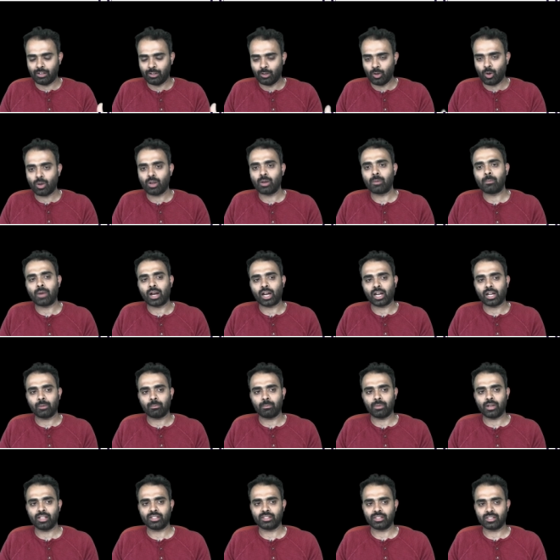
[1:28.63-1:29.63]
local
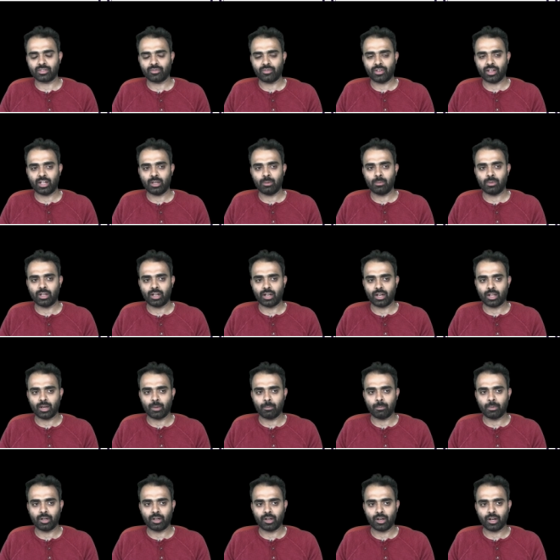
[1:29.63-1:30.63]
marketplace is available and
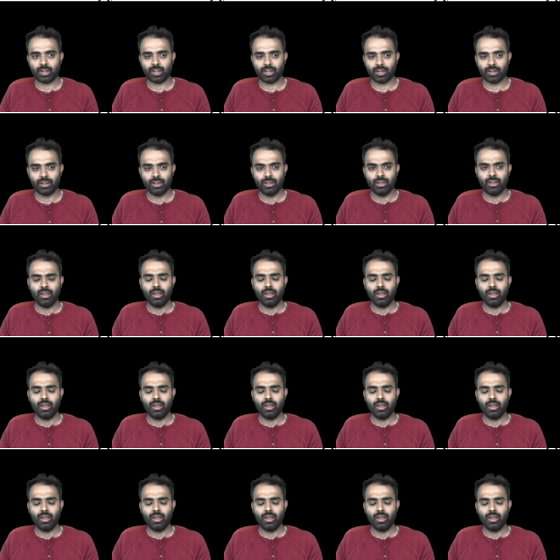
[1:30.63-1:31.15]
up and running.